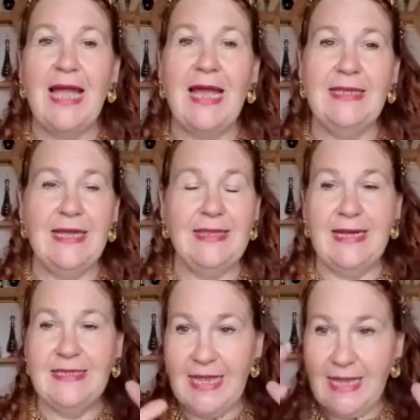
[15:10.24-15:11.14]
and then
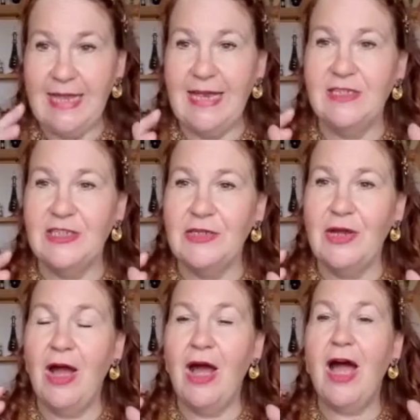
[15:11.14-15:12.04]
they take it into
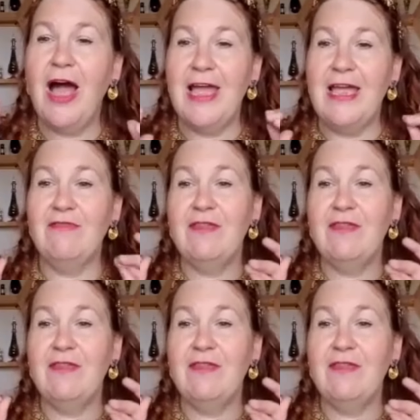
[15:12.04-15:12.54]
the hive,